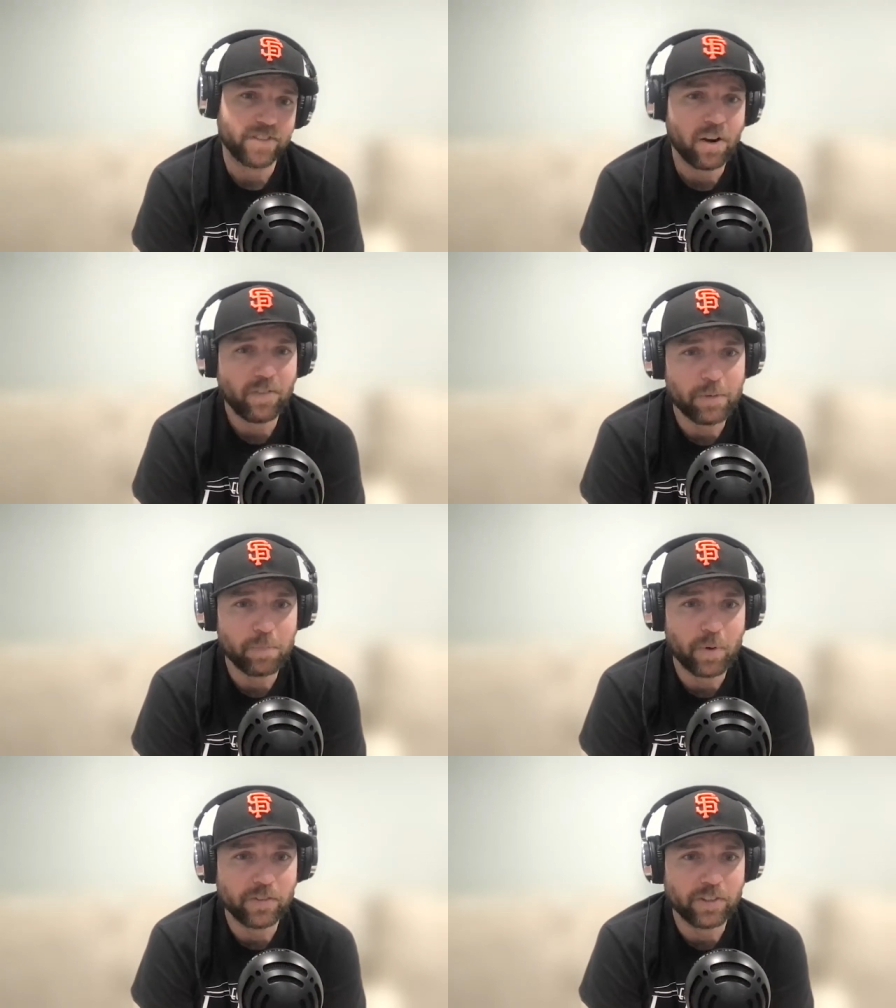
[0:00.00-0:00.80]
All right,
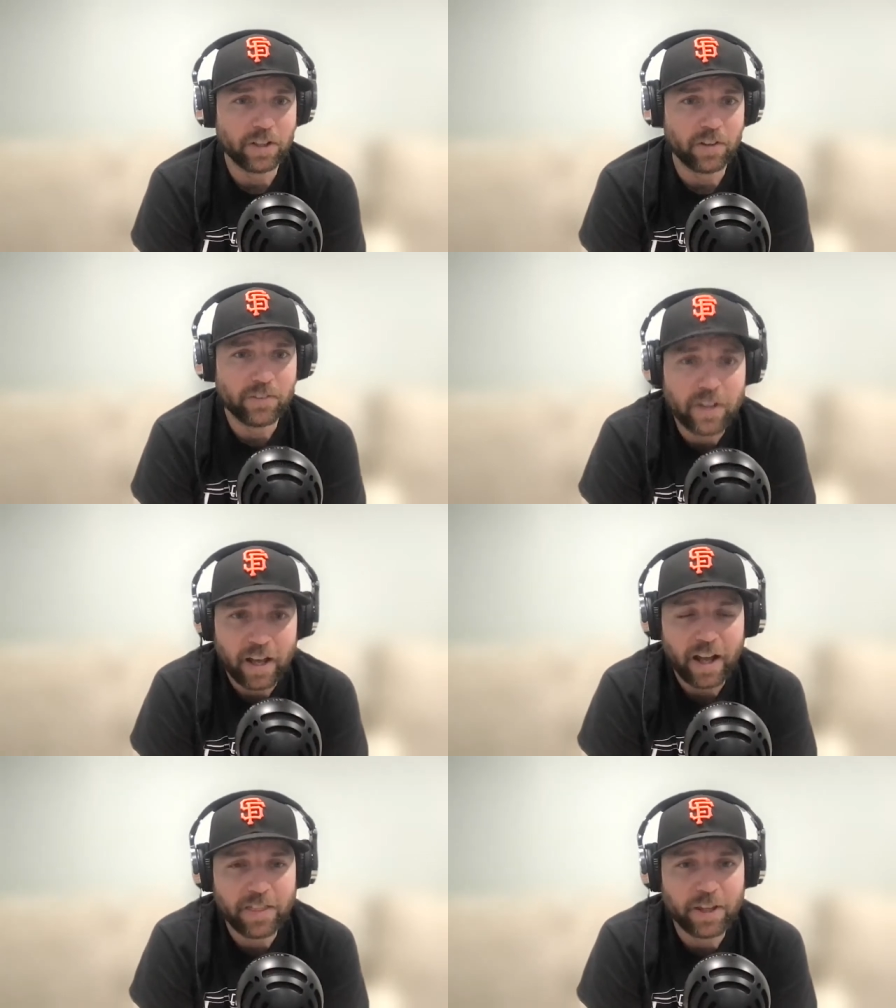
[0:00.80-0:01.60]
boys and girls.
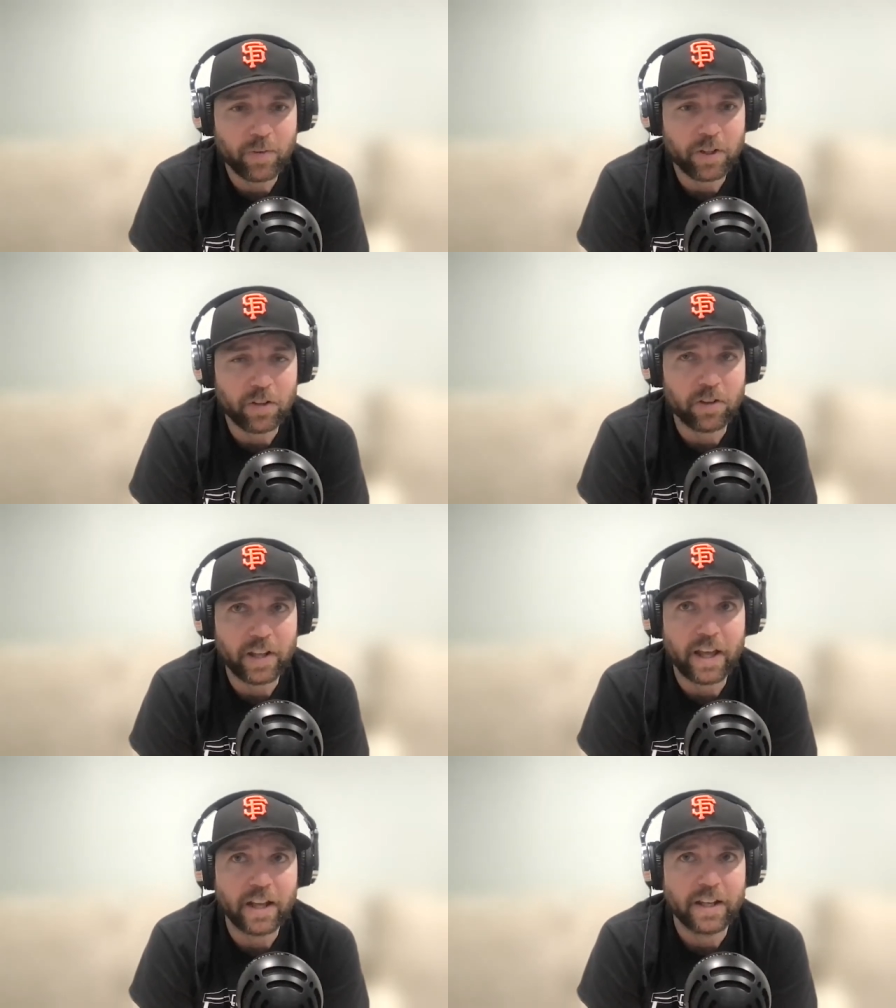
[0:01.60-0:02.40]
I think we
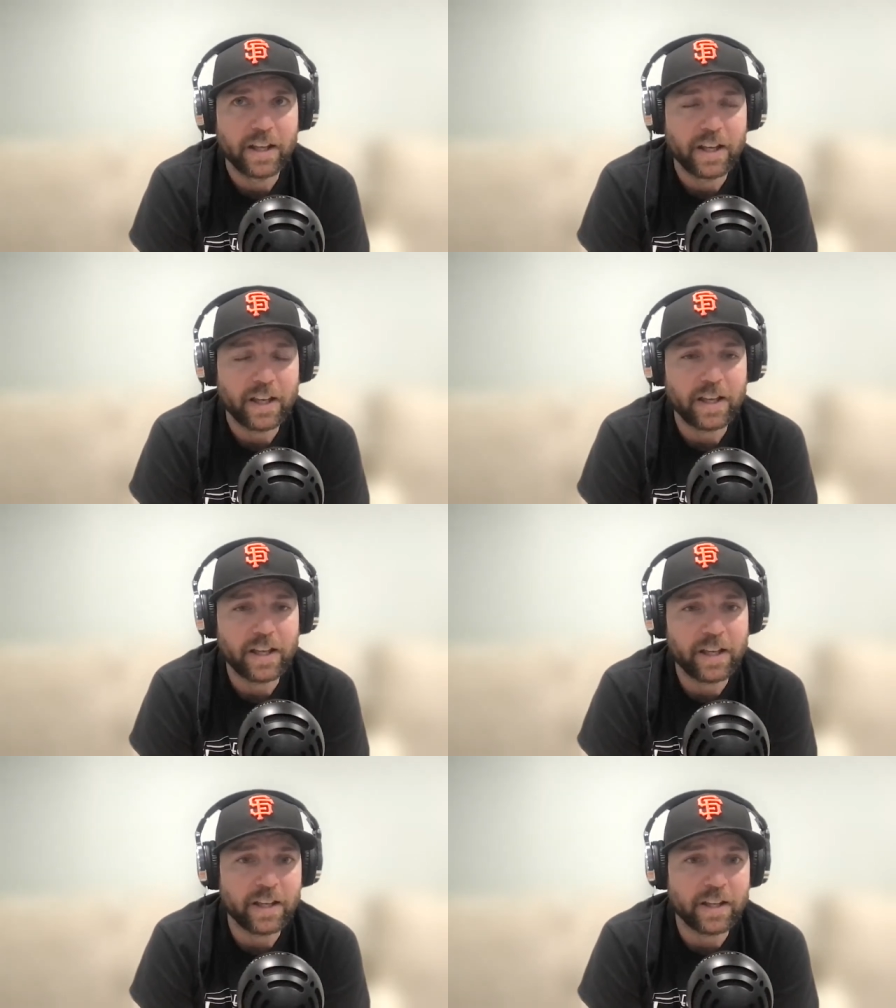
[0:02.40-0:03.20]
learned that
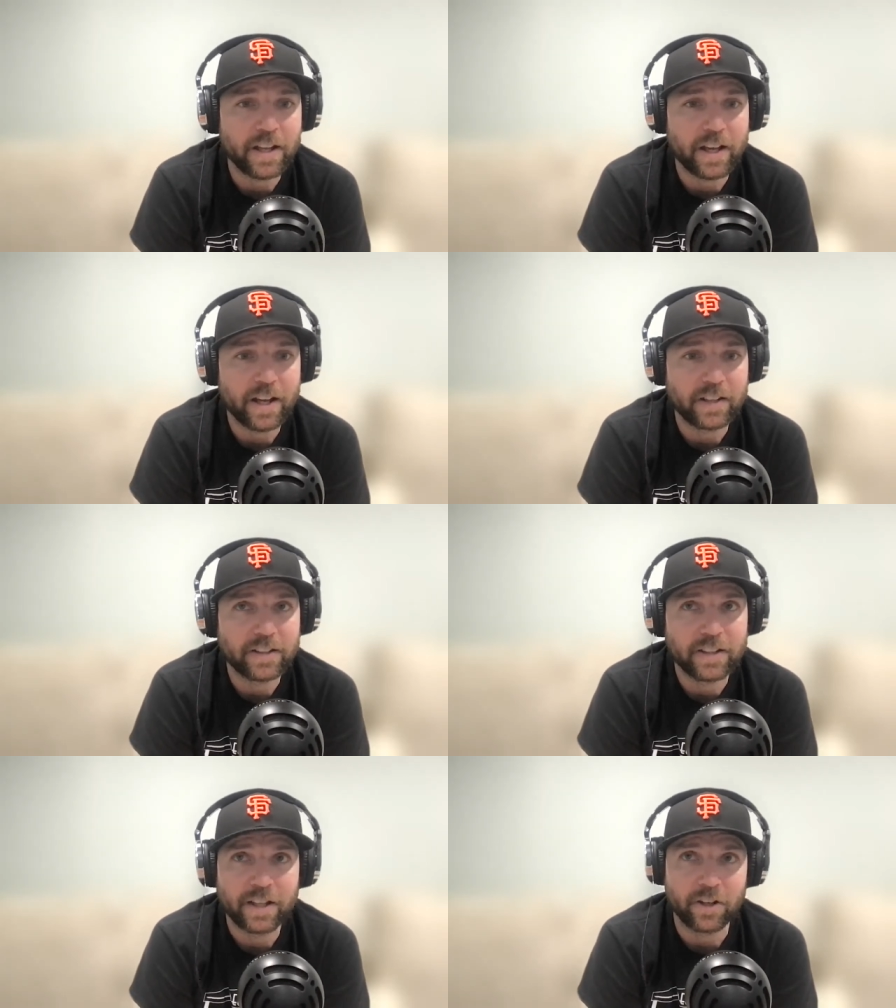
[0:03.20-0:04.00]
in uh,
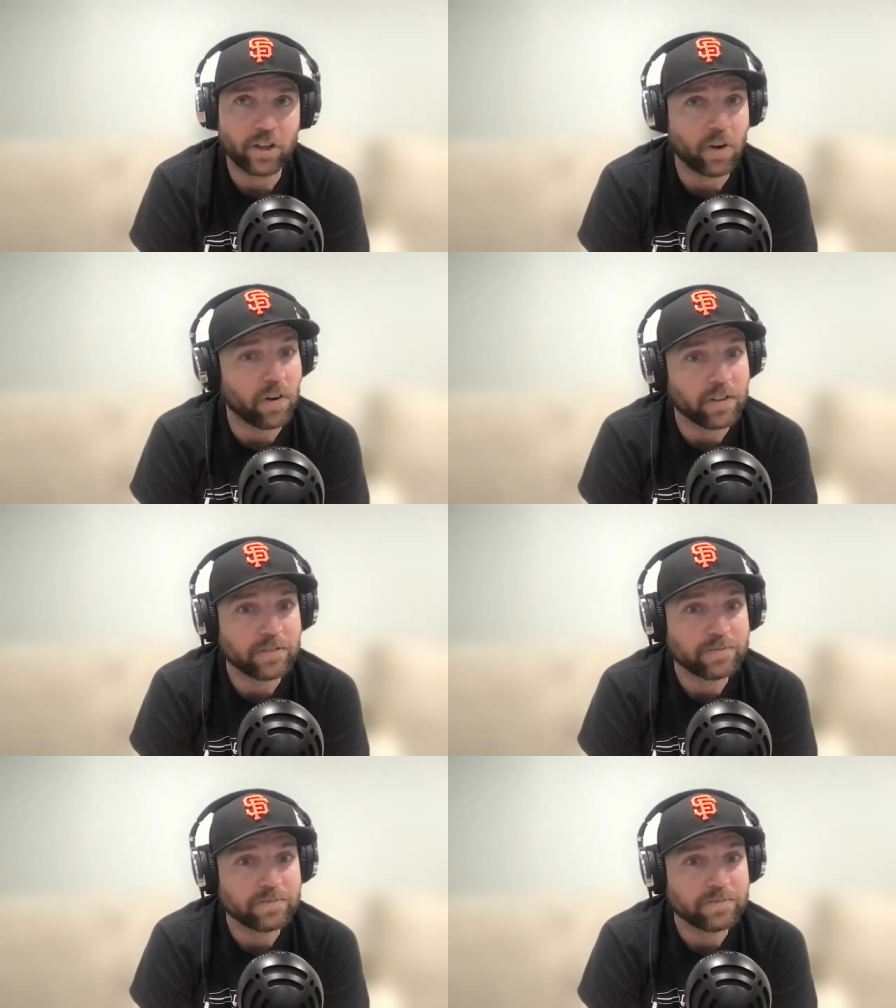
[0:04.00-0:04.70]
kindergarten.